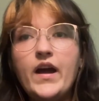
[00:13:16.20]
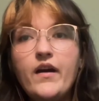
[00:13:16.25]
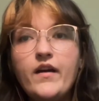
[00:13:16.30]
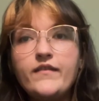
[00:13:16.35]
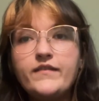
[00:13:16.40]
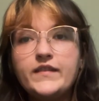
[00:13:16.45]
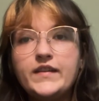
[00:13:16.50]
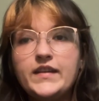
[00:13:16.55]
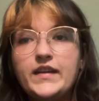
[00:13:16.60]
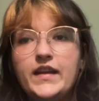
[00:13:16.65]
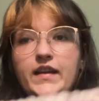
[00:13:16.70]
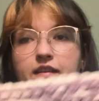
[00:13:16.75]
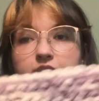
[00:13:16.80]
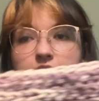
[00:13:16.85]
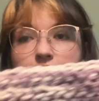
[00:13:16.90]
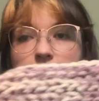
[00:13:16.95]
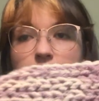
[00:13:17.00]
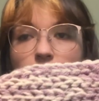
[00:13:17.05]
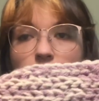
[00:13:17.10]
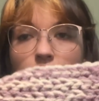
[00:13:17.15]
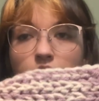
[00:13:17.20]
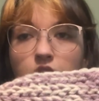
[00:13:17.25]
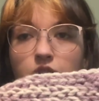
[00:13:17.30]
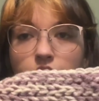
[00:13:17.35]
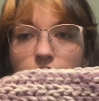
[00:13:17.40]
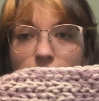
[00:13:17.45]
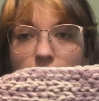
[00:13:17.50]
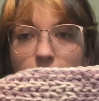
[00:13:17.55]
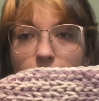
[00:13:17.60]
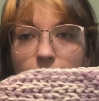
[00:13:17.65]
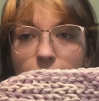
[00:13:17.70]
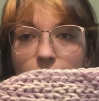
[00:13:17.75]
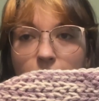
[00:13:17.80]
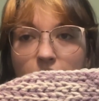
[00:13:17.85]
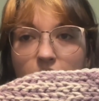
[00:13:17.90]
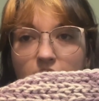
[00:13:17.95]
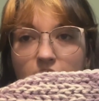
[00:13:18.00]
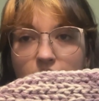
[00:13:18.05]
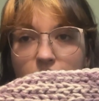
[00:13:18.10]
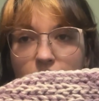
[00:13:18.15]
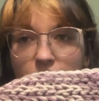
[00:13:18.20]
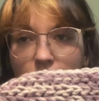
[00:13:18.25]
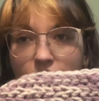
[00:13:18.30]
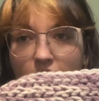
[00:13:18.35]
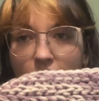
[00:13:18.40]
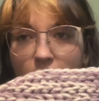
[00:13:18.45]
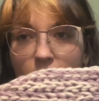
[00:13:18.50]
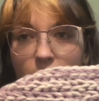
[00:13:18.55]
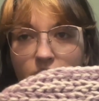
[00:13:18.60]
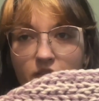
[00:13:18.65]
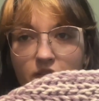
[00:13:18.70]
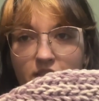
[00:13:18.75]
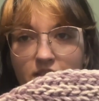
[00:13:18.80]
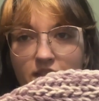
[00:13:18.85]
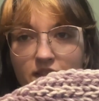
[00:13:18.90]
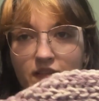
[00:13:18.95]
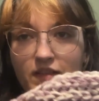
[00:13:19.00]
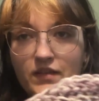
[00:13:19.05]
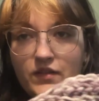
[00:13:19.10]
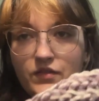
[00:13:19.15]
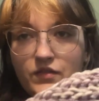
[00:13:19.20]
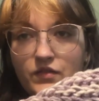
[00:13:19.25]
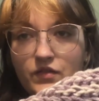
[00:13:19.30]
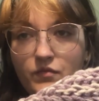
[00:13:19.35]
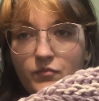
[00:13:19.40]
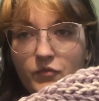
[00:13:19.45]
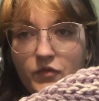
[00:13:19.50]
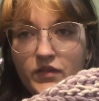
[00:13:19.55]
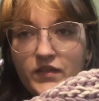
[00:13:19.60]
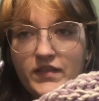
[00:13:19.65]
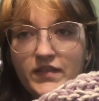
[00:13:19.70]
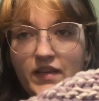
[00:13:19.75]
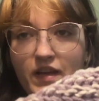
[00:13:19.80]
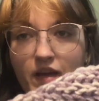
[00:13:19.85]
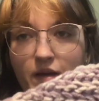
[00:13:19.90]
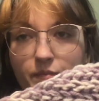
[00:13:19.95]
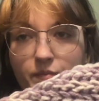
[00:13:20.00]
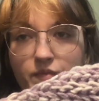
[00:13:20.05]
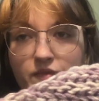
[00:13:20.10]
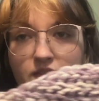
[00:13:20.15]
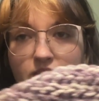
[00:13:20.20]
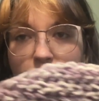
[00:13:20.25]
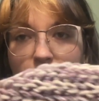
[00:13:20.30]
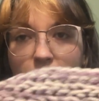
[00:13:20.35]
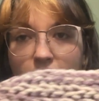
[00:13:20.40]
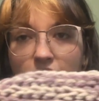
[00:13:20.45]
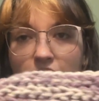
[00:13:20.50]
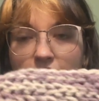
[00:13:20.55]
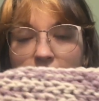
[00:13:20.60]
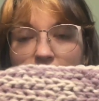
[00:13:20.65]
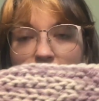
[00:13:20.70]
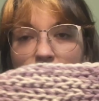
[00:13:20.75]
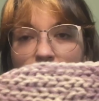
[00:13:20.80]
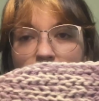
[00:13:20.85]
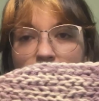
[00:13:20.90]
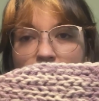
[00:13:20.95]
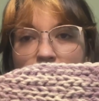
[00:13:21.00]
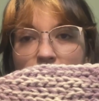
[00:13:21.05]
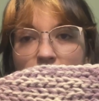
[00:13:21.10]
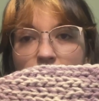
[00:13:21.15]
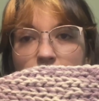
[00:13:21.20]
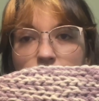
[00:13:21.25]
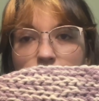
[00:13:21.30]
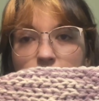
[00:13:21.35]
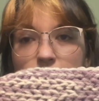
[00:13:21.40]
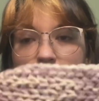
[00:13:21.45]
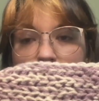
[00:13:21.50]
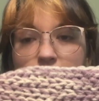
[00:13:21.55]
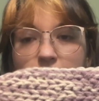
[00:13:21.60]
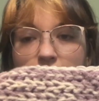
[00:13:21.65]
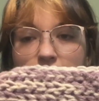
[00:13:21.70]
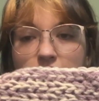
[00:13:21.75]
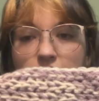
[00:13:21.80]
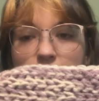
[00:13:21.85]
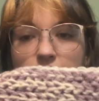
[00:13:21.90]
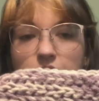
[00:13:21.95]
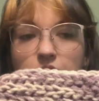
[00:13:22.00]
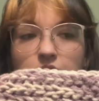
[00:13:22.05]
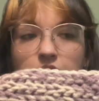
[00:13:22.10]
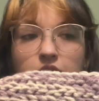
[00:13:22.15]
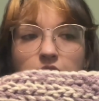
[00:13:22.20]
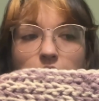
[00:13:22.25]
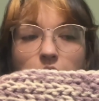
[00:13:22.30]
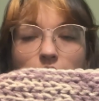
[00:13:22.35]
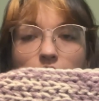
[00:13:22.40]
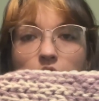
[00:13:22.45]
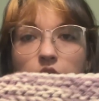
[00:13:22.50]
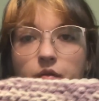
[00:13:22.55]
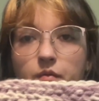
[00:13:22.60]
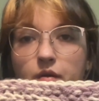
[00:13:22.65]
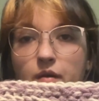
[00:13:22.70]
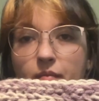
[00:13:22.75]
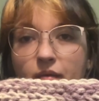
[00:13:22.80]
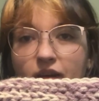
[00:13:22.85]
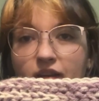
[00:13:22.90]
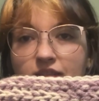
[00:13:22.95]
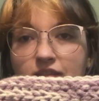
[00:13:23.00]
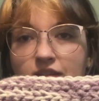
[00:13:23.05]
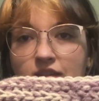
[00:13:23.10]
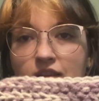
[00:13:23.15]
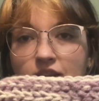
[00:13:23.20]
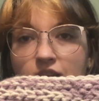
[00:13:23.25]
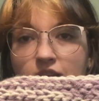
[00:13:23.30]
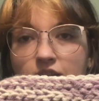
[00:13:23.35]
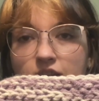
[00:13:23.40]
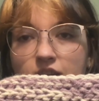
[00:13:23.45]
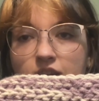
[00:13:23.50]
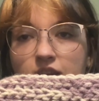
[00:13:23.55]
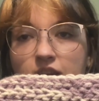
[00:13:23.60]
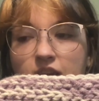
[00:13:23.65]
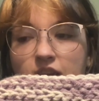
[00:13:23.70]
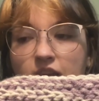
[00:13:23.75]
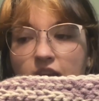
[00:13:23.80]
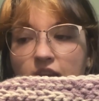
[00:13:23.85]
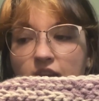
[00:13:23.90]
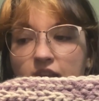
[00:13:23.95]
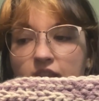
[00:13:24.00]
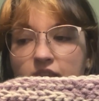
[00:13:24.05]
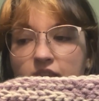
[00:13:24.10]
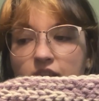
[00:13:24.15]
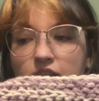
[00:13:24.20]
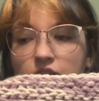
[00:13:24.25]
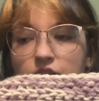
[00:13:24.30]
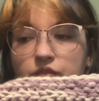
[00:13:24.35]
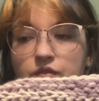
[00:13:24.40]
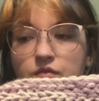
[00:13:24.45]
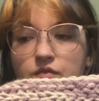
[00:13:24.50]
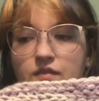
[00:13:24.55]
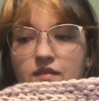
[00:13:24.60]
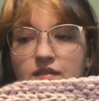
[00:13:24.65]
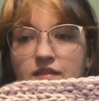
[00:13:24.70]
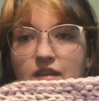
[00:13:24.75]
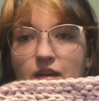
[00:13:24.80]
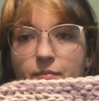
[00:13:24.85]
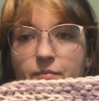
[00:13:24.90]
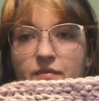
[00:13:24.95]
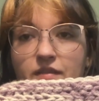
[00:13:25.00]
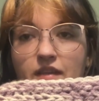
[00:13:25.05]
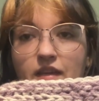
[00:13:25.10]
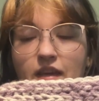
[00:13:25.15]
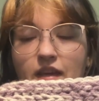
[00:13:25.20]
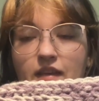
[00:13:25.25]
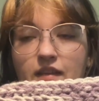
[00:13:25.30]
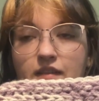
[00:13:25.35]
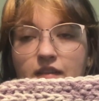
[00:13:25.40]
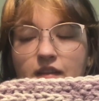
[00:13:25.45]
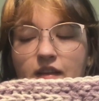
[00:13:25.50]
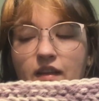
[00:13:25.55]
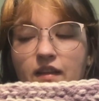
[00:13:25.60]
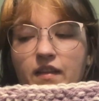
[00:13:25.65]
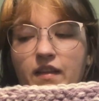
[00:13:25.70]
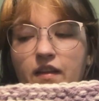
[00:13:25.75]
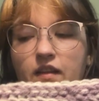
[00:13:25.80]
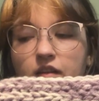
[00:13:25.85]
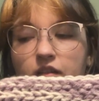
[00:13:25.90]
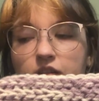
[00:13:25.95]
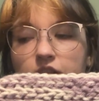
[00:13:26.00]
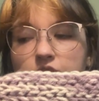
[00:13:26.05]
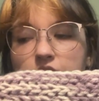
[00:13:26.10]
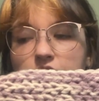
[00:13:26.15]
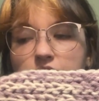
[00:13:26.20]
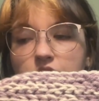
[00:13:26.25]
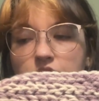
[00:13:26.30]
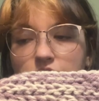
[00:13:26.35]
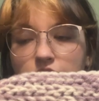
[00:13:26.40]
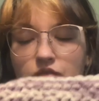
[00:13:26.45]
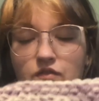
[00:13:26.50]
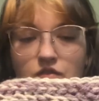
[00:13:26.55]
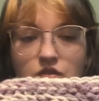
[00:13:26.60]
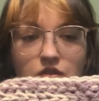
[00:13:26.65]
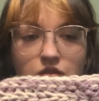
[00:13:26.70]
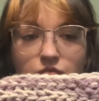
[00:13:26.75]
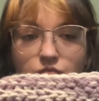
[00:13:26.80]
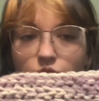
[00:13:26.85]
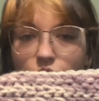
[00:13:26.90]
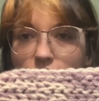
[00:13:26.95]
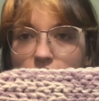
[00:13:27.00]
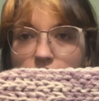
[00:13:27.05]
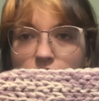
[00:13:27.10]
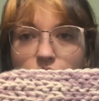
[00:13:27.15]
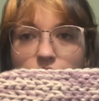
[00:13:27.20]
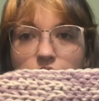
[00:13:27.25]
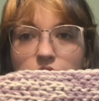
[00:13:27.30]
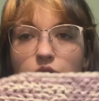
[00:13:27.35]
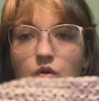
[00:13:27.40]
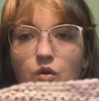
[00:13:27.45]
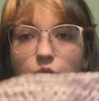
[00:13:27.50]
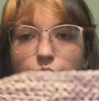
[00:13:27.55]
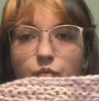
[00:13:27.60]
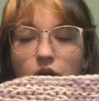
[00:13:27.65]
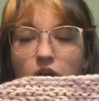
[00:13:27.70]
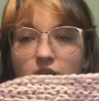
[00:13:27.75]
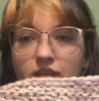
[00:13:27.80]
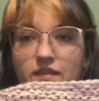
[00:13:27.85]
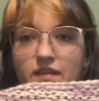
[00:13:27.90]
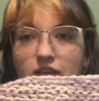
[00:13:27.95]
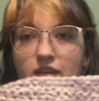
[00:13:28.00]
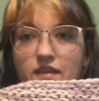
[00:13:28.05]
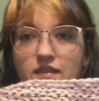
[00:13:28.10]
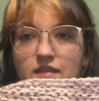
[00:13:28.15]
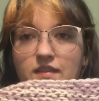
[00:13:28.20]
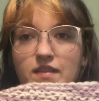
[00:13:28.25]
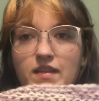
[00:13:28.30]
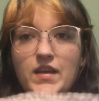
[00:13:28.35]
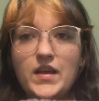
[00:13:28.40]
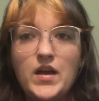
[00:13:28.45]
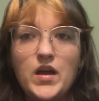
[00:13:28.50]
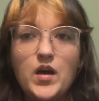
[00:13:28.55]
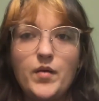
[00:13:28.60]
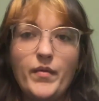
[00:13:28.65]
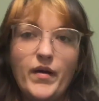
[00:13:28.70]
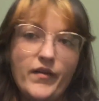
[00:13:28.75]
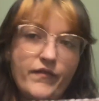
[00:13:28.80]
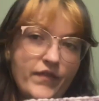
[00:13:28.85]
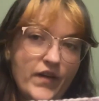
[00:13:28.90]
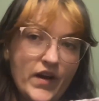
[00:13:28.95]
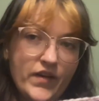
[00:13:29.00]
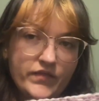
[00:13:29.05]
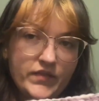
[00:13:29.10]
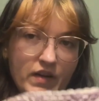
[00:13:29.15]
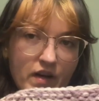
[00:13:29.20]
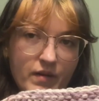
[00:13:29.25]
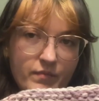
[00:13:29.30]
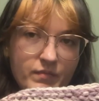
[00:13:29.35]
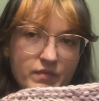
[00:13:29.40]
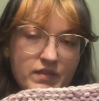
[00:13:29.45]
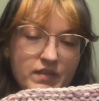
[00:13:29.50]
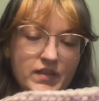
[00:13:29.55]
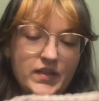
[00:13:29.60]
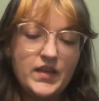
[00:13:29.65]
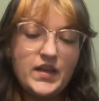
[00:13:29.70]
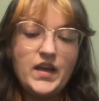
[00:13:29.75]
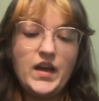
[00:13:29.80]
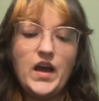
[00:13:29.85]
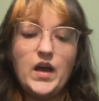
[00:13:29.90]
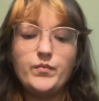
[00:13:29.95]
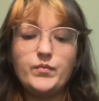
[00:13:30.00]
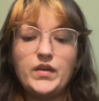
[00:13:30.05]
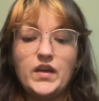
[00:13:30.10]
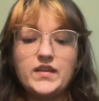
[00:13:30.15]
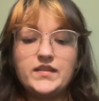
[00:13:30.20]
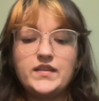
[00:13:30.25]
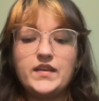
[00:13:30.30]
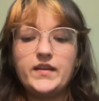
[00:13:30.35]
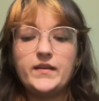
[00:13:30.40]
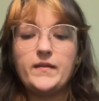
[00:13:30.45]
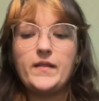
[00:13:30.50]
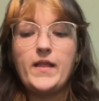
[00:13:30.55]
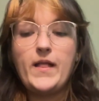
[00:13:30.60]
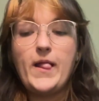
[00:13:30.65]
I've connected all of them. So now you can see there's no more steps. And now I will continue and go all the way back to here. And then I'll do the steps again. And then I'll just redo this whole process about 5 times, I'm guessing.